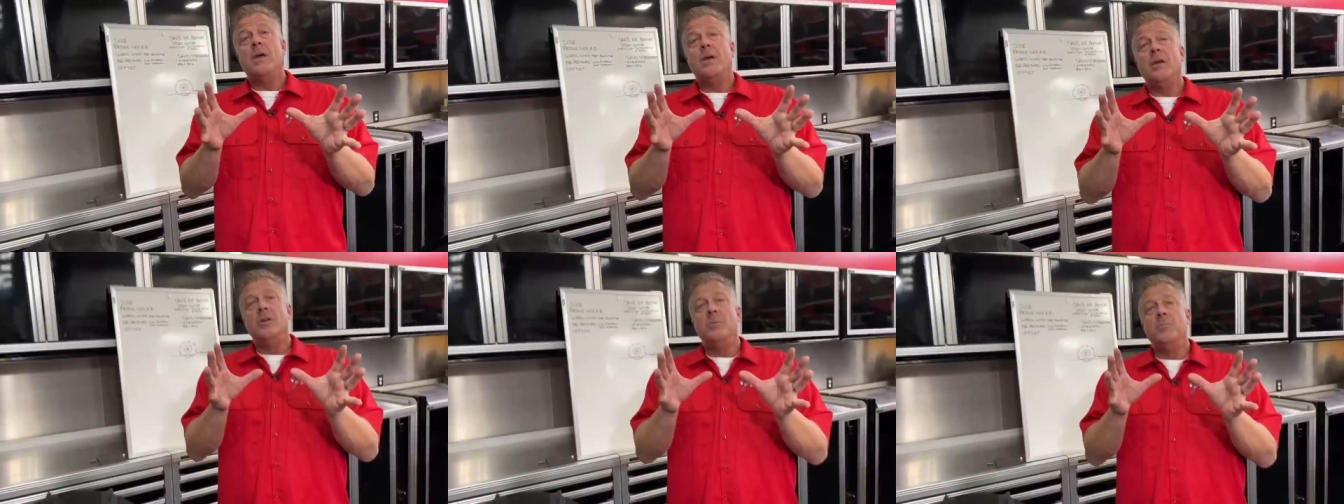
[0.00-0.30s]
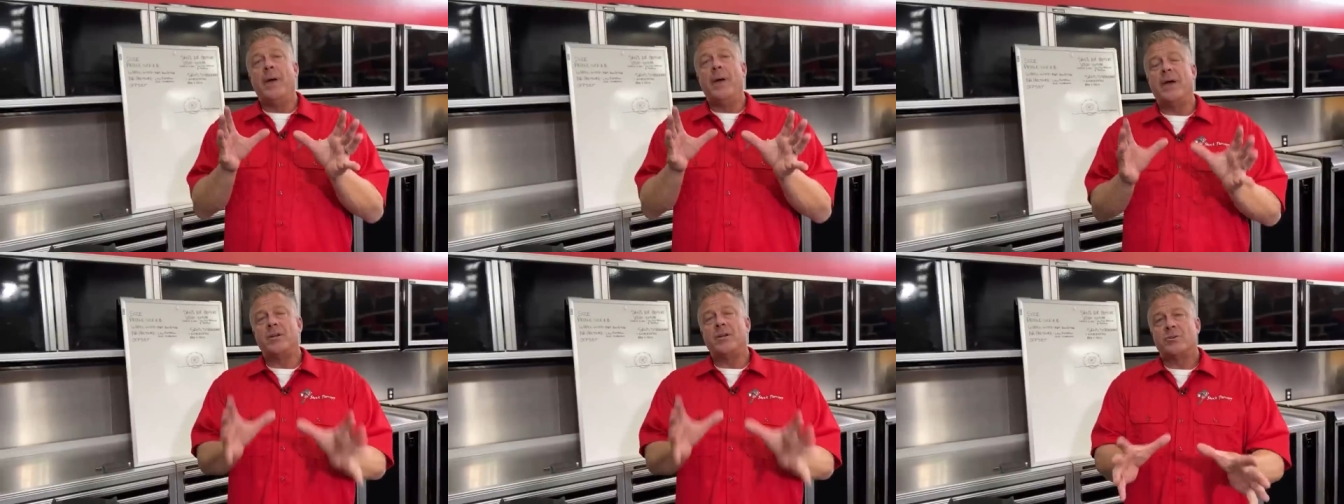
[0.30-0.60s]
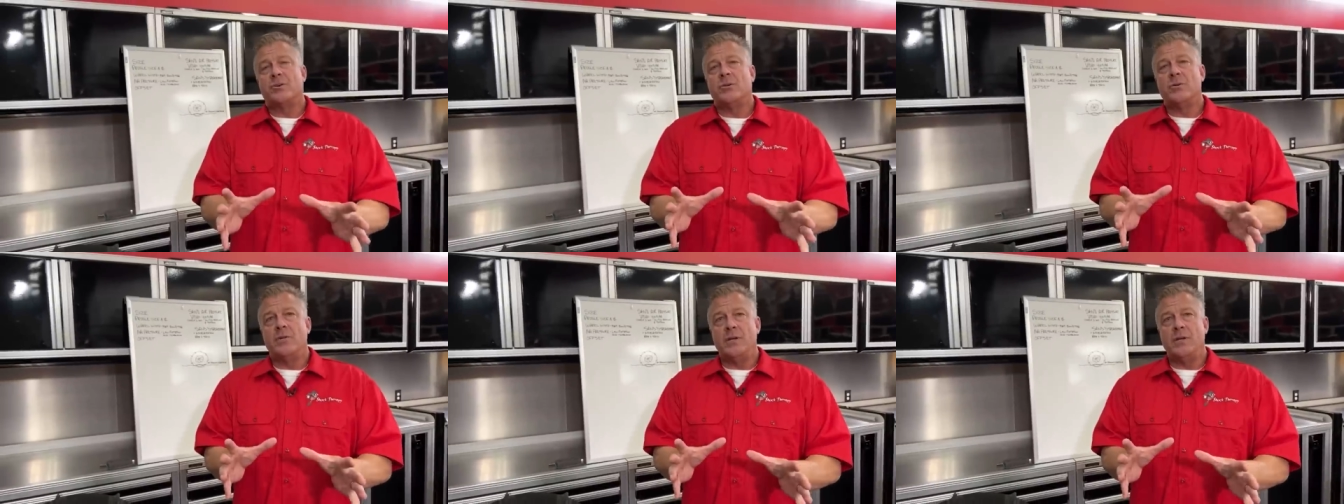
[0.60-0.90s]
you make
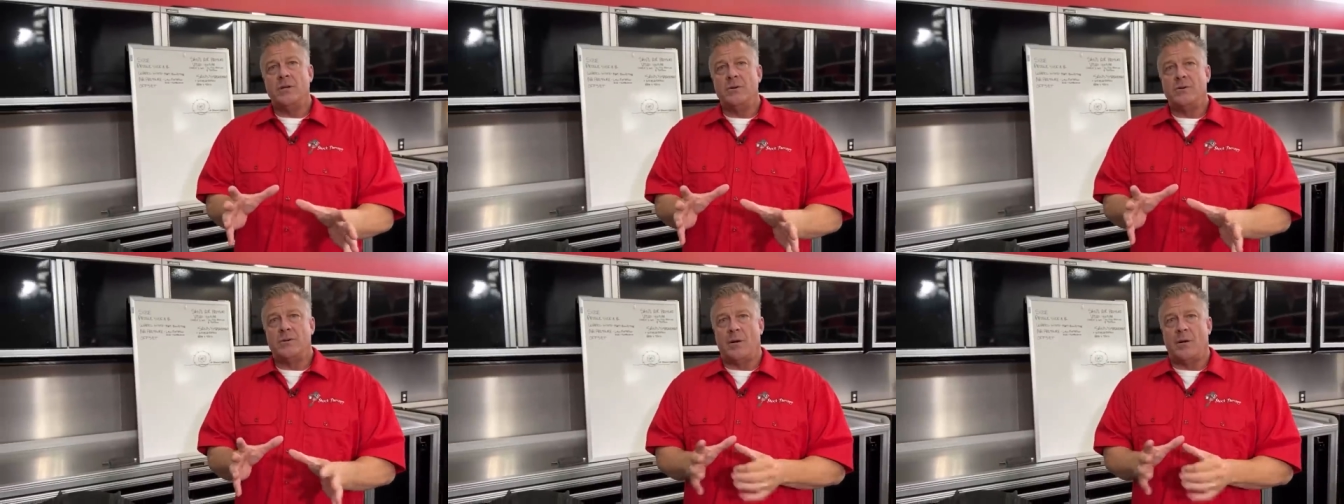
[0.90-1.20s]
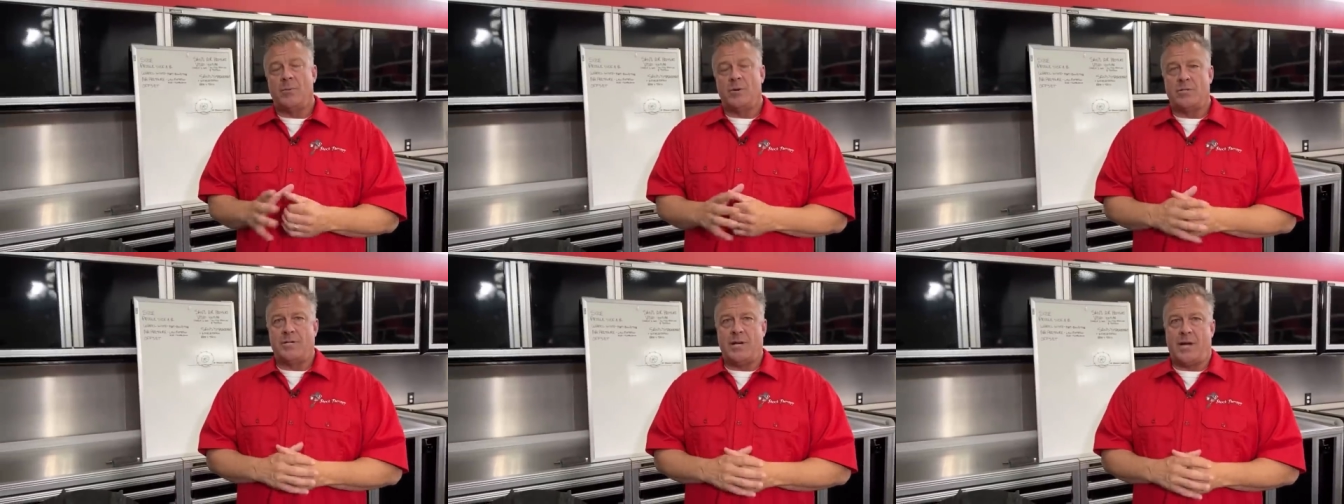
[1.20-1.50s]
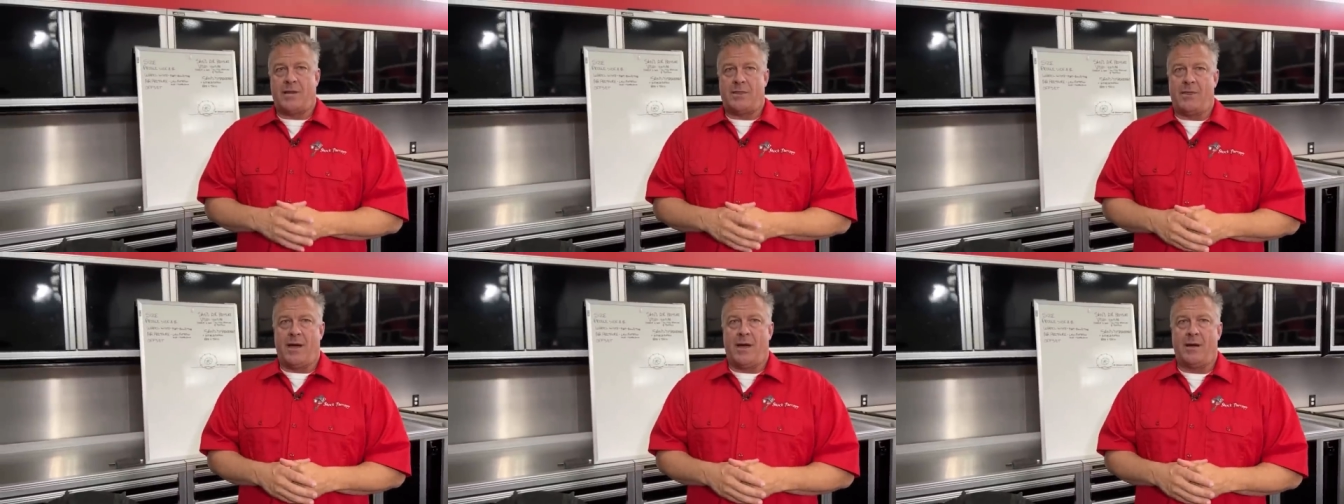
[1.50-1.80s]
sure that you double
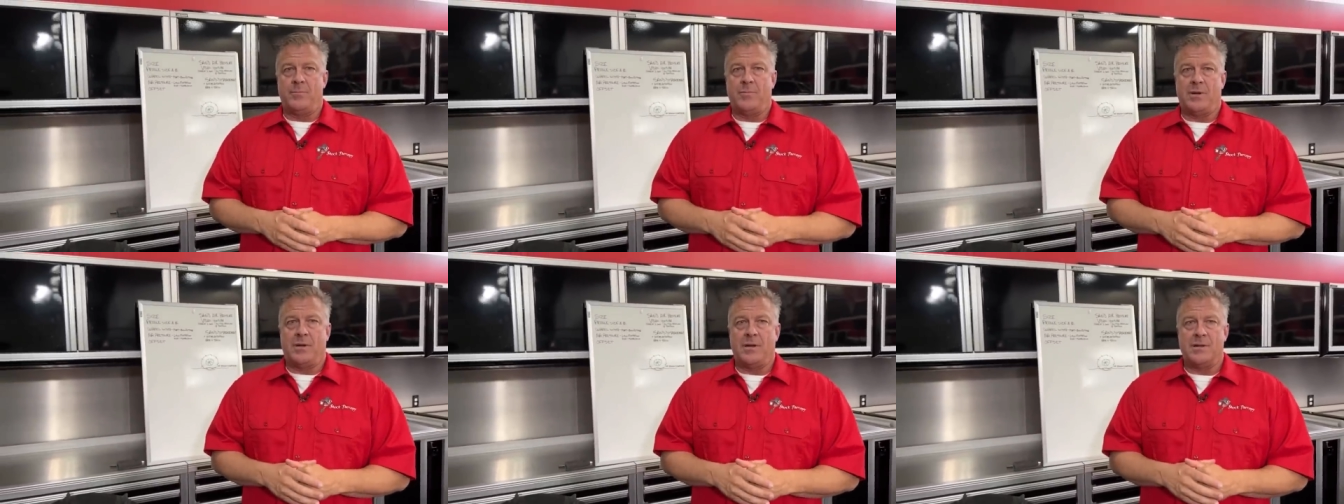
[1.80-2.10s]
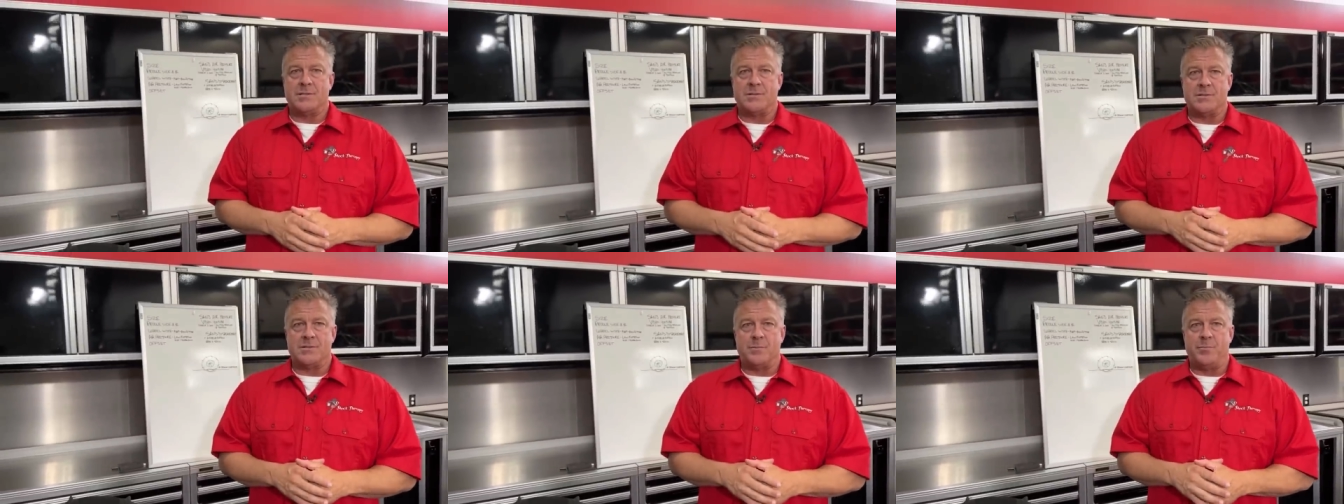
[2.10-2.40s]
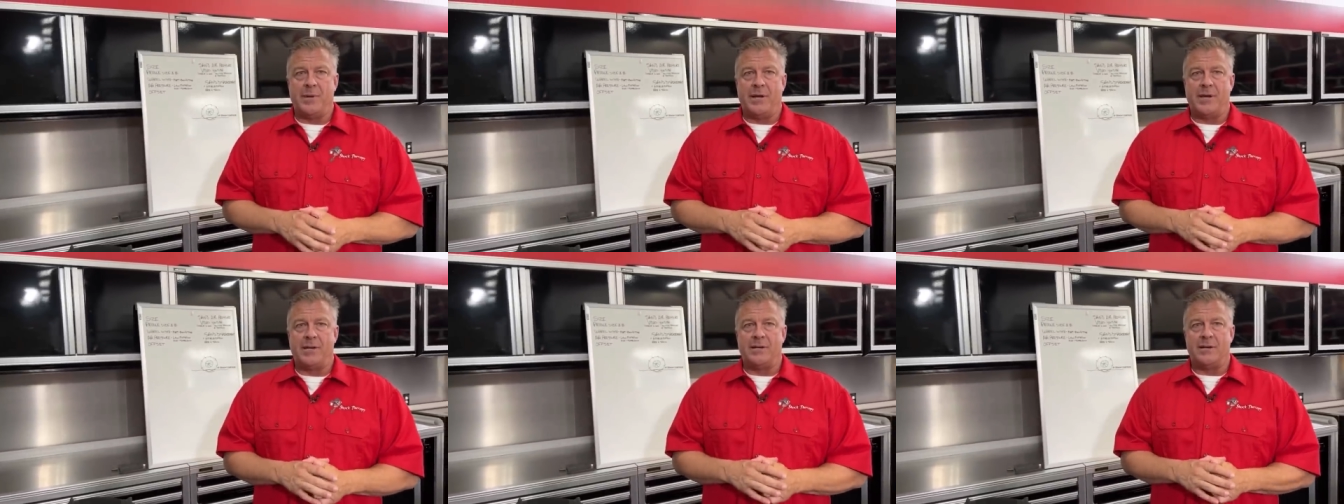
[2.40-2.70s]
check that because there's a
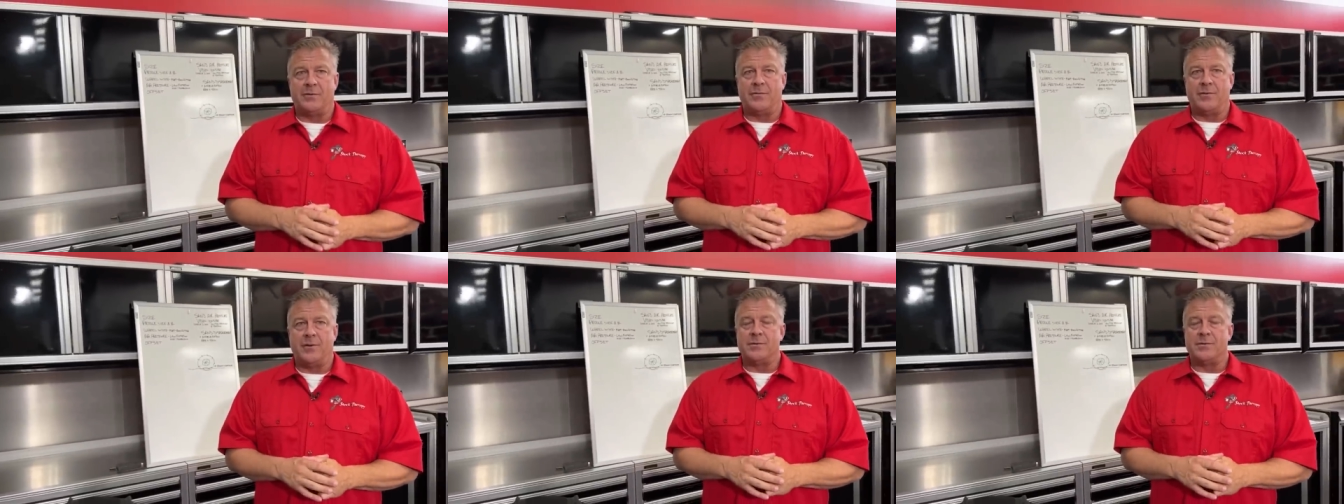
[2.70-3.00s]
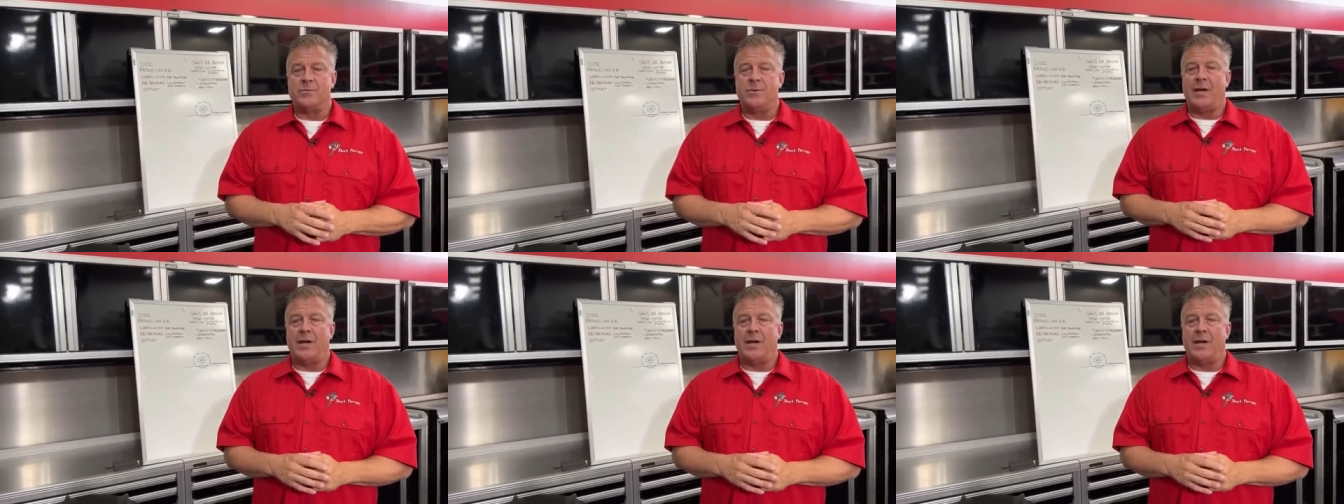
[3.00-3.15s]
big difference.